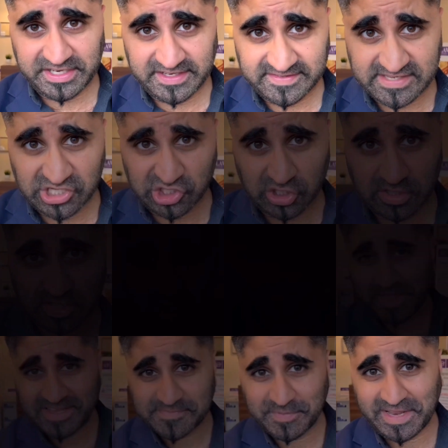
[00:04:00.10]
the decision.
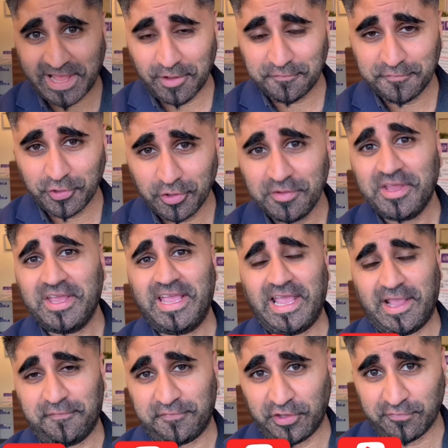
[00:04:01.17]
That's been helpful.
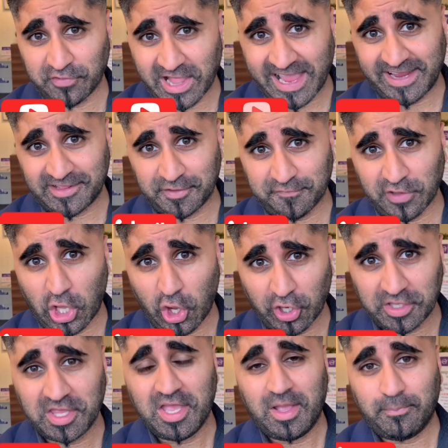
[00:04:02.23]
If you've liked the
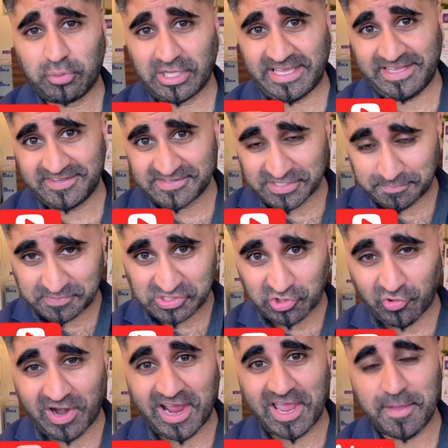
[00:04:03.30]
vlog, please
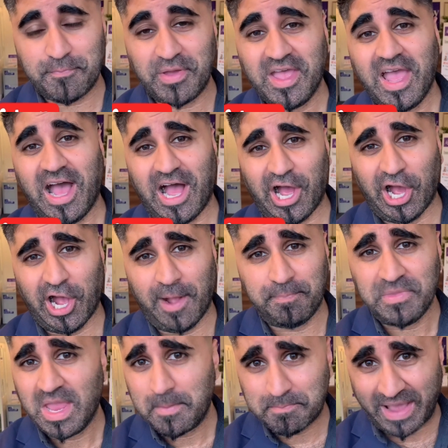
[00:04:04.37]
subscribe.
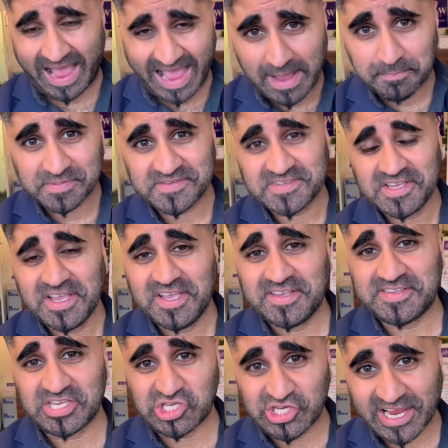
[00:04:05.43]
Perhaps
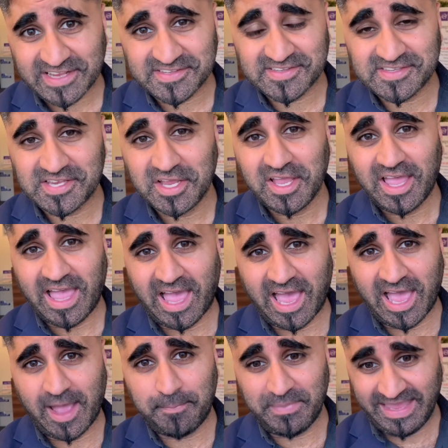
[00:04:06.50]
suggest
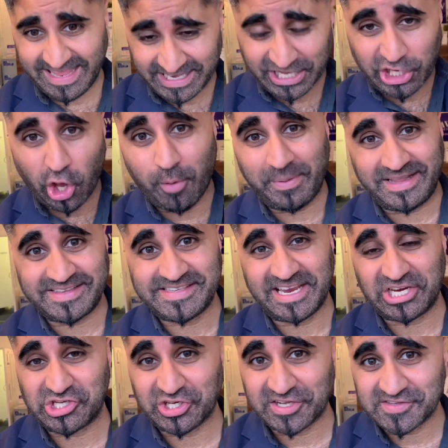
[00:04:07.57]
in the comment
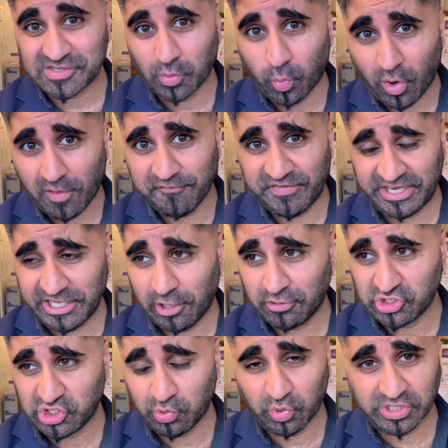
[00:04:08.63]
section as to what
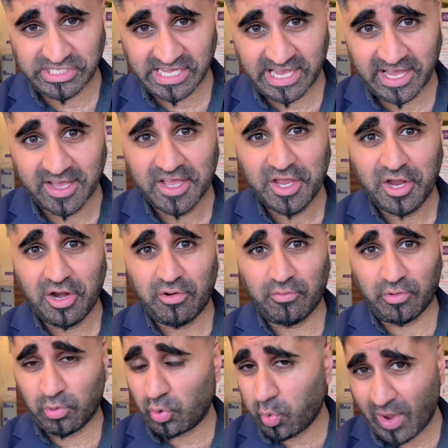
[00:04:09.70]
videos you would
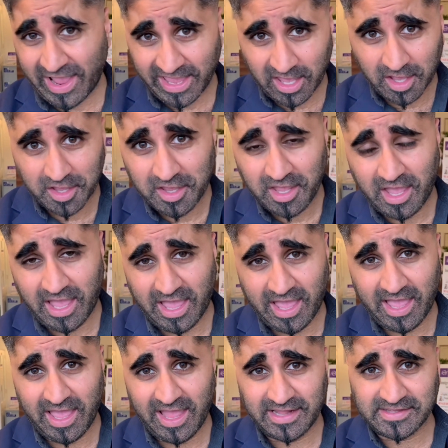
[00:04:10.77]
require
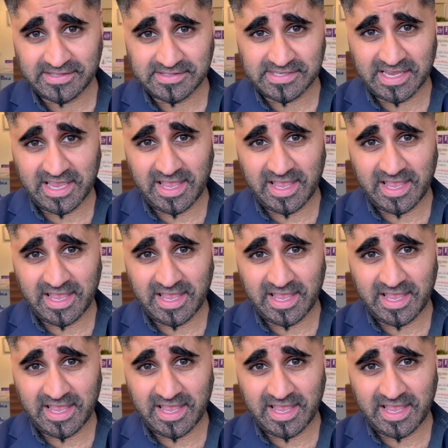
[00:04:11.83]
and